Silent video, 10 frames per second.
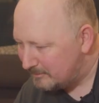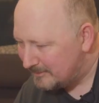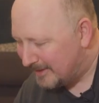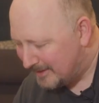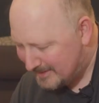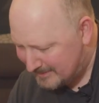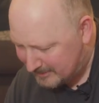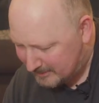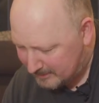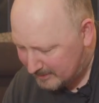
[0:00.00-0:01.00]

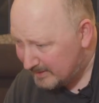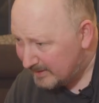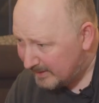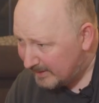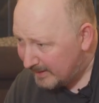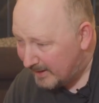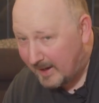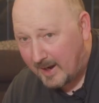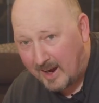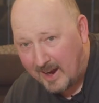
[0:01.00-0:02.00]
lights.
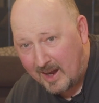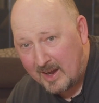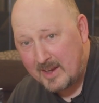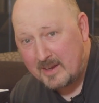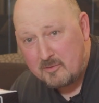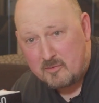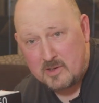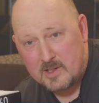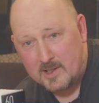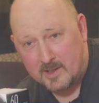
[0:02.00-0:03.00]
I
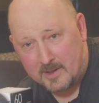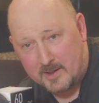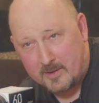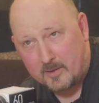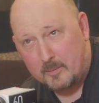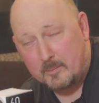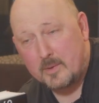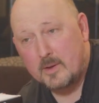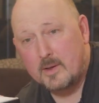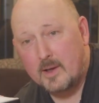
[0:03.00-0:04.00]
really like
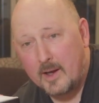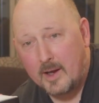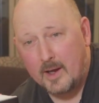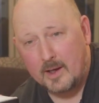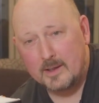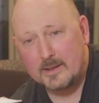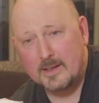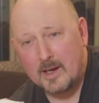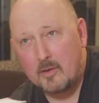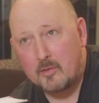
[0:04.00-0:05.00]
them.
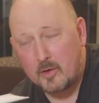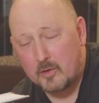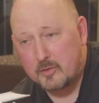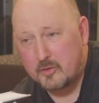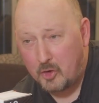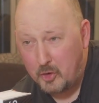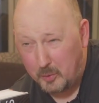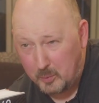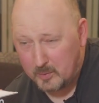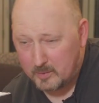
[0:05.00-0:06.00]
Now I've got
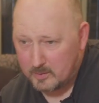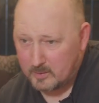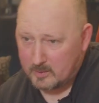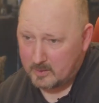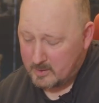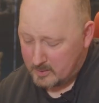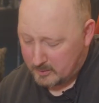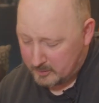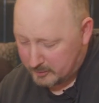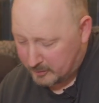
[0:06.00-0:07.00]
two,
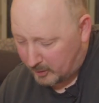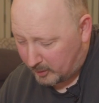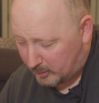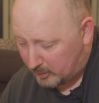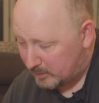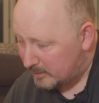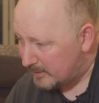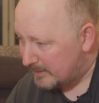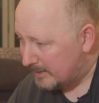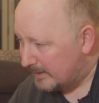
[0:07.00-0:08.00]
so
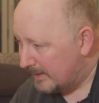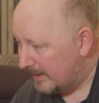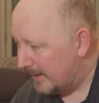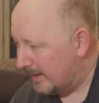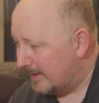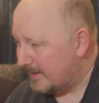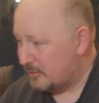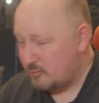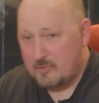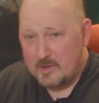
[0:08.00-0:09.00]

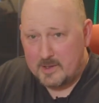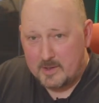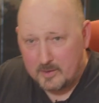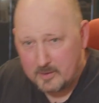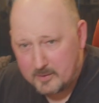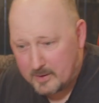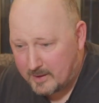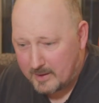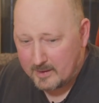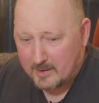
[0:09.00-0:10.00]
that's really good.
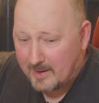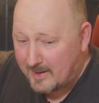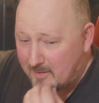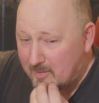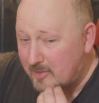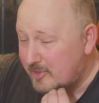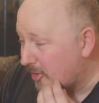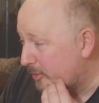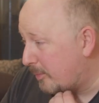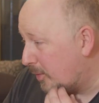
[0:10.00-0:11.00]
And I've got the
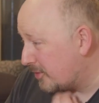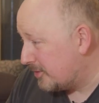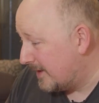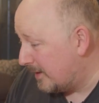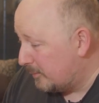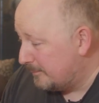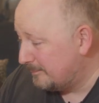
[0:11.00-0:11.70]
soft box now,